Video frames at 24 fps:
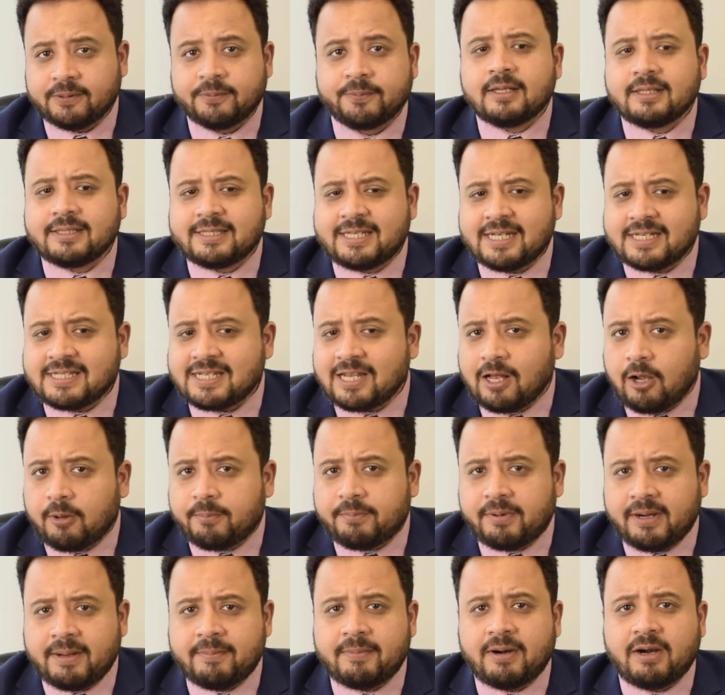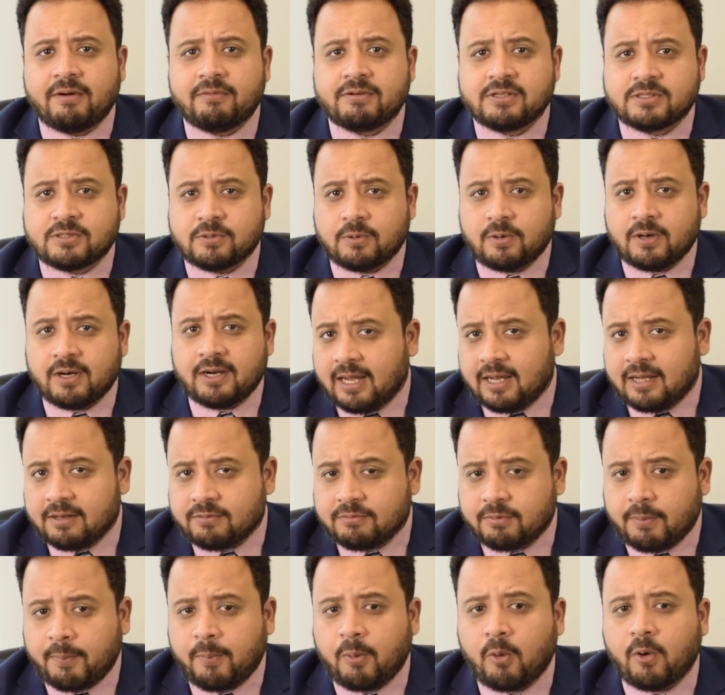This helped Braemar Resort
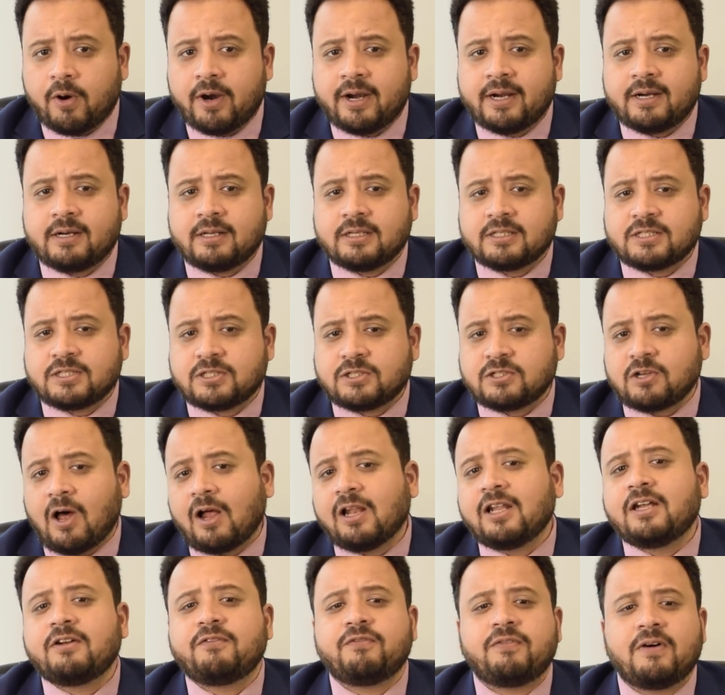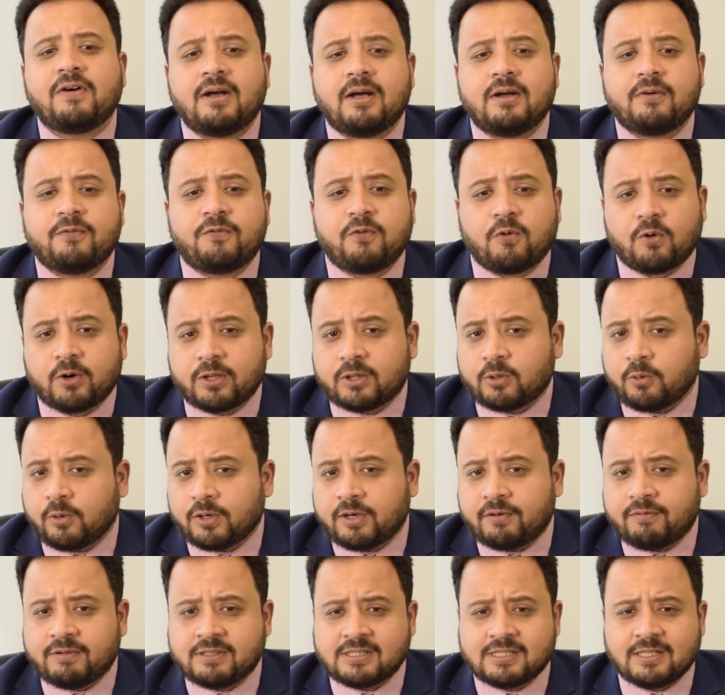report solid fourth quarter
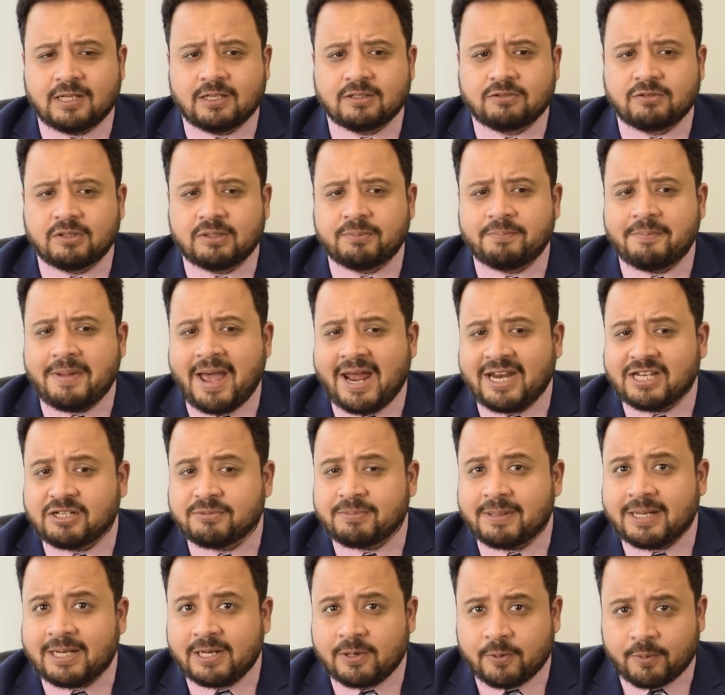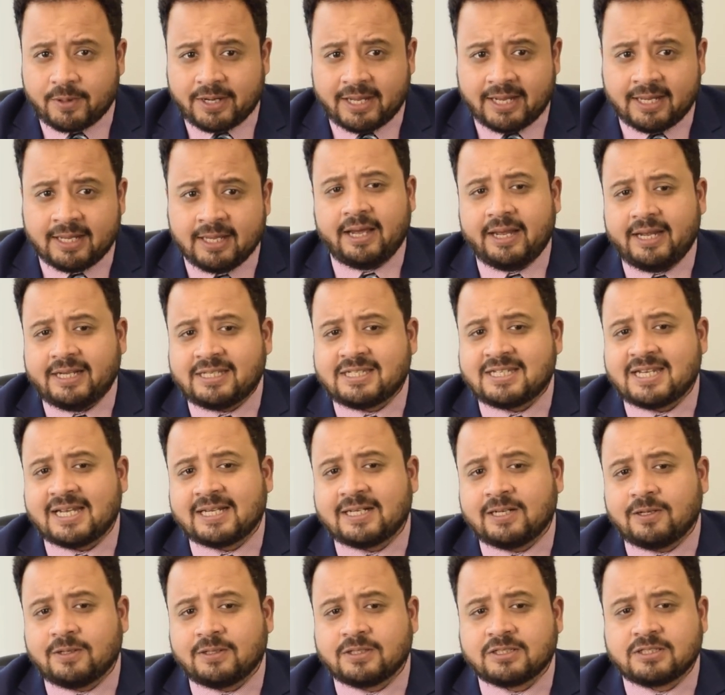results, with management noting it
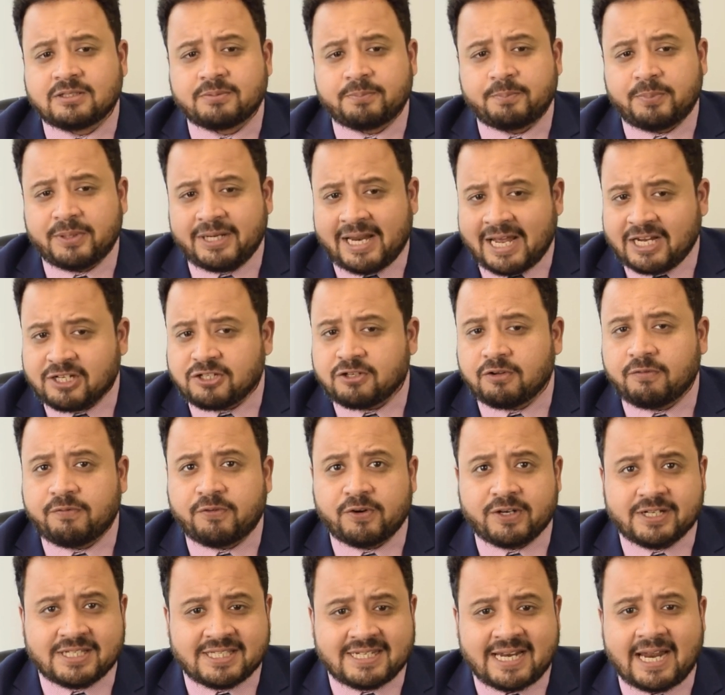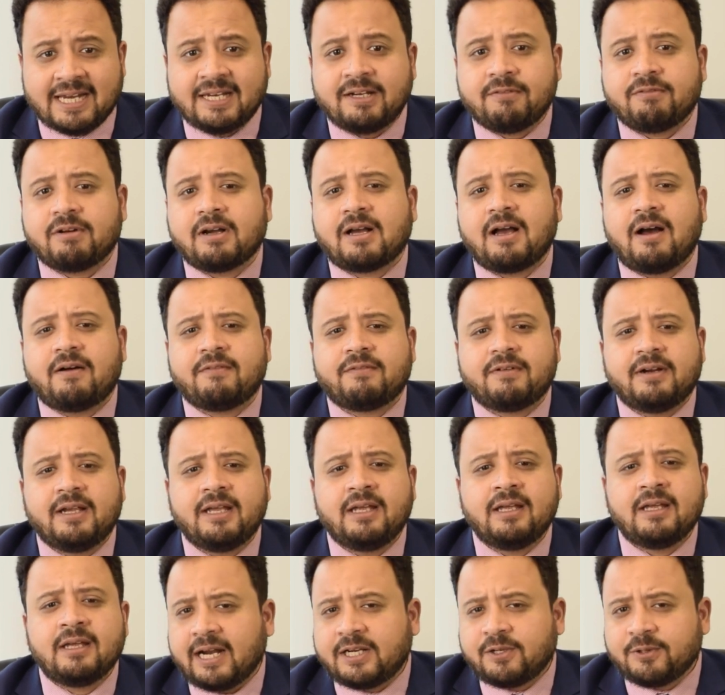signals potential for a steady recovery.
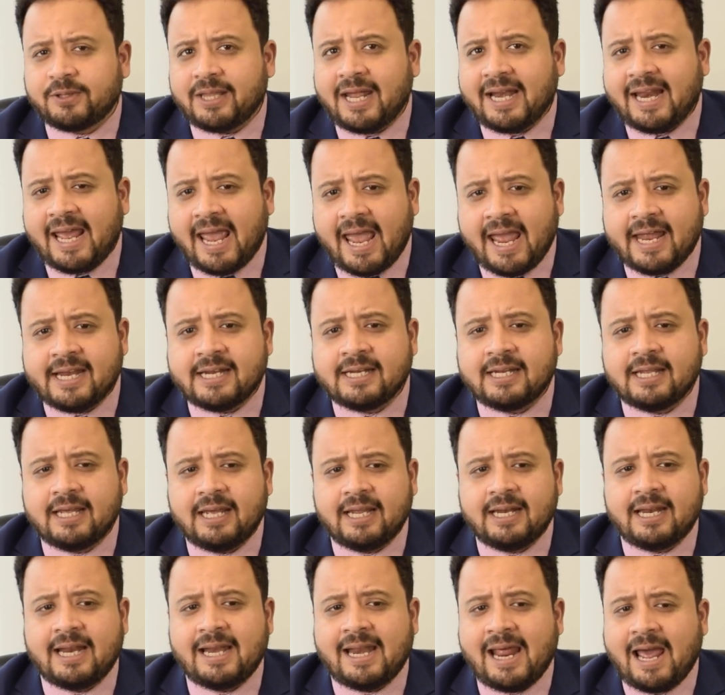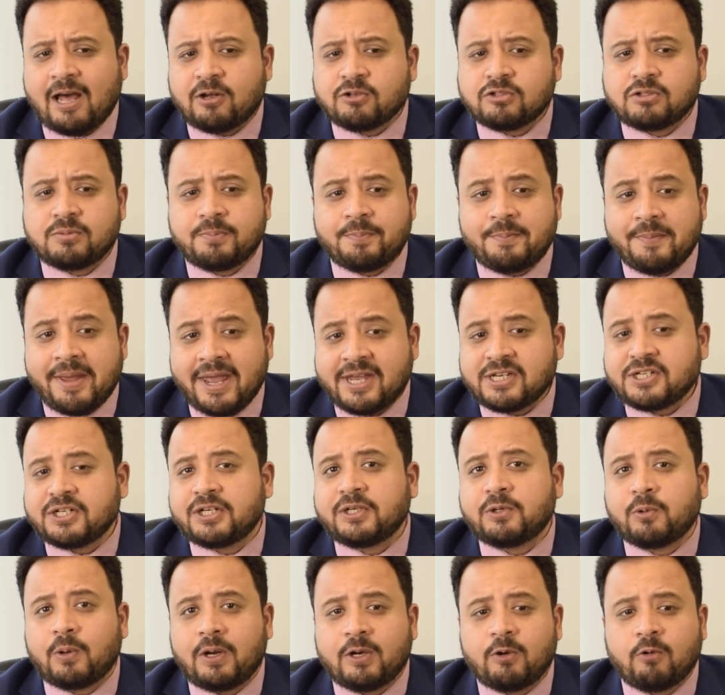To that end, it announced major
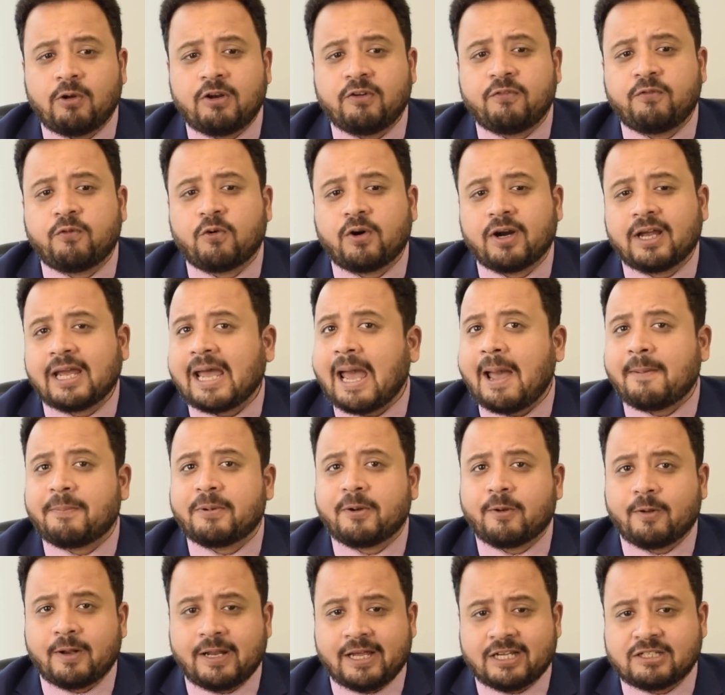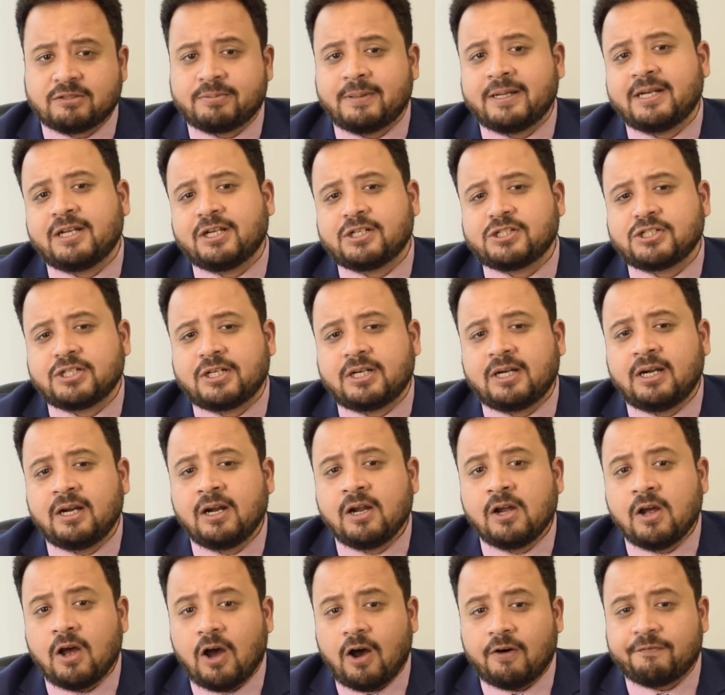2024 capital expenditure
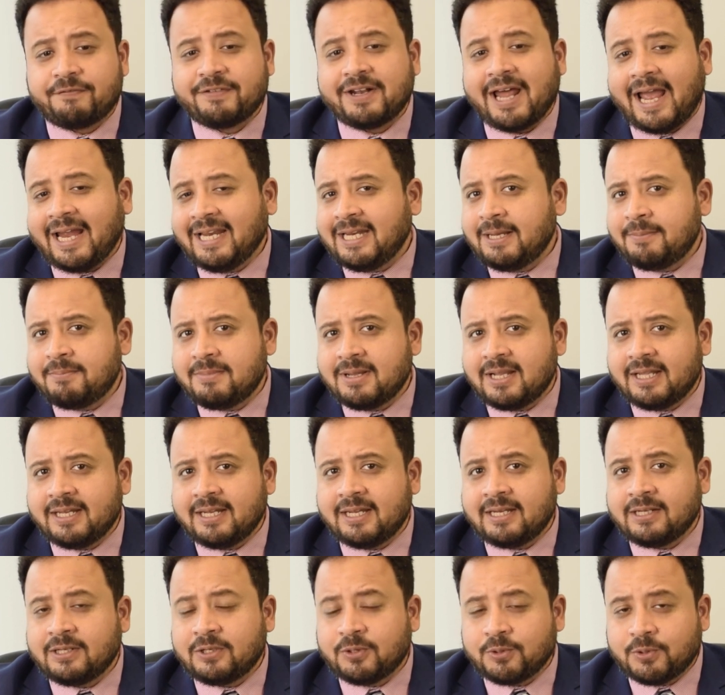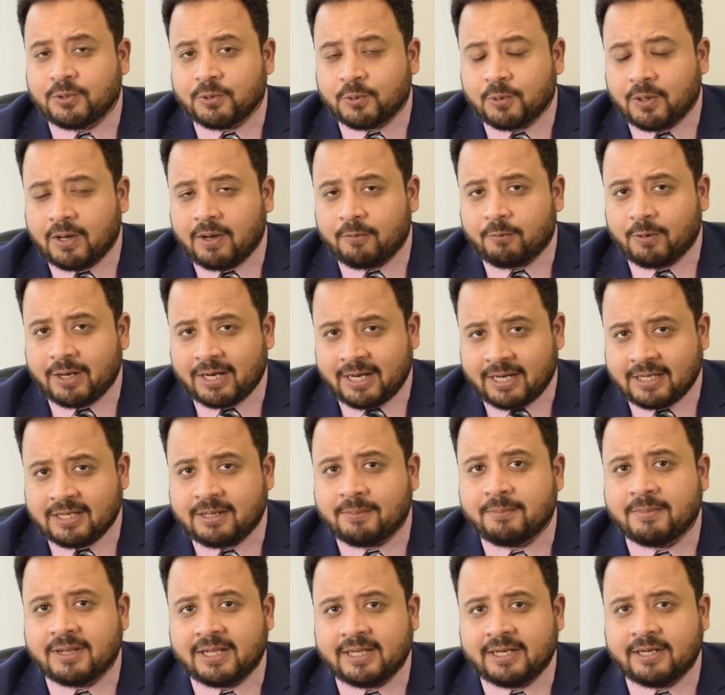of $90 million to $100
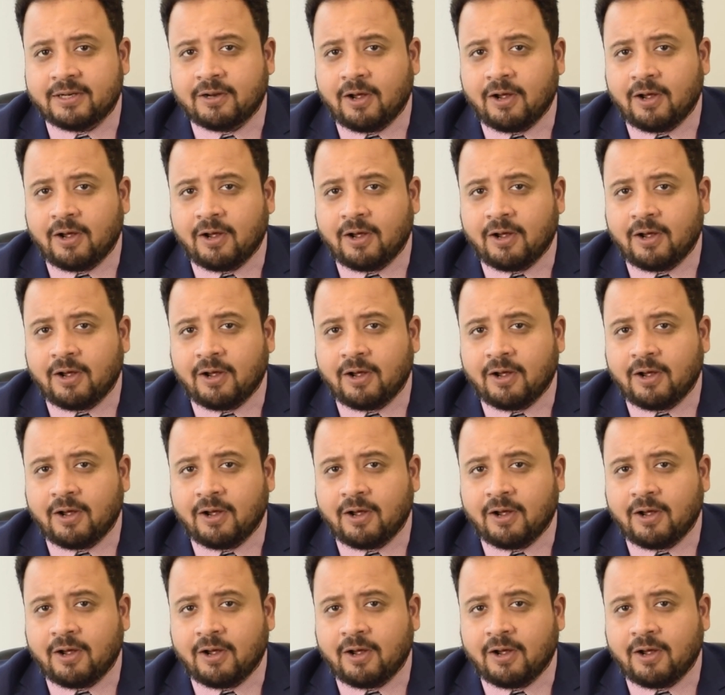million.